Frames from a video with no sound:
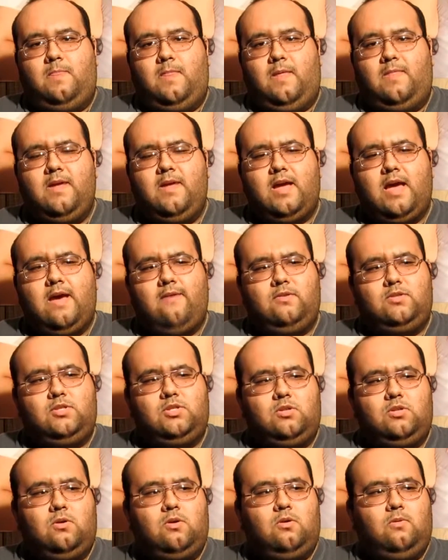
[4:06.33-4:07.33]
I think I have it
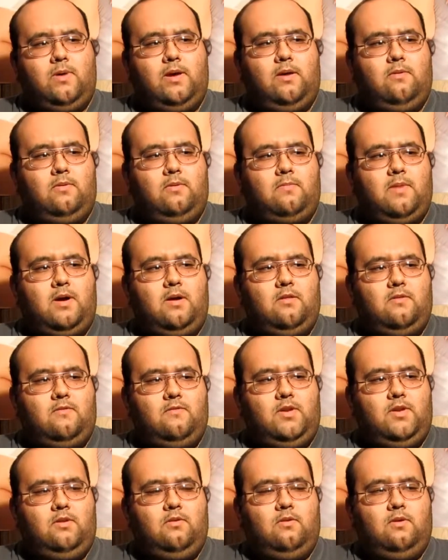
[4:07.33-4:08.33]
stored away with my other
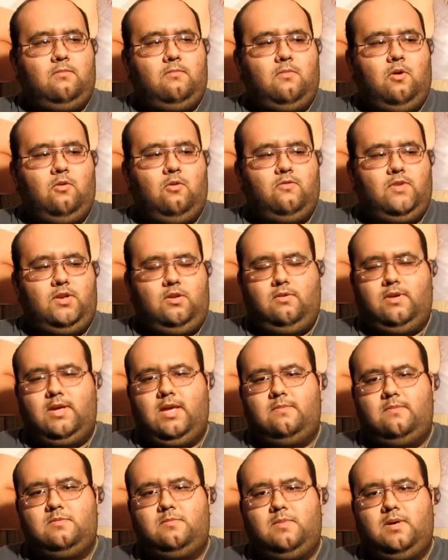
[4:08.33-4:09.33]
old video
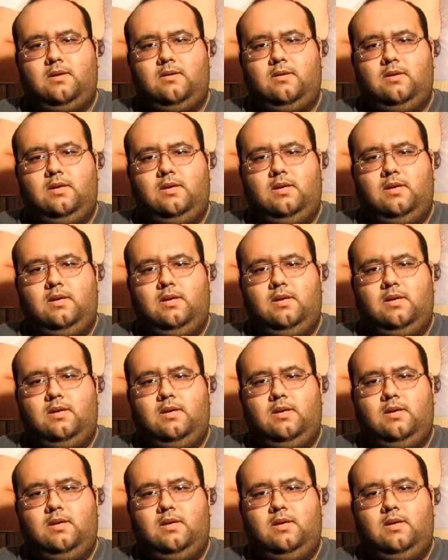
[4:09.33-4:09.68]
games, but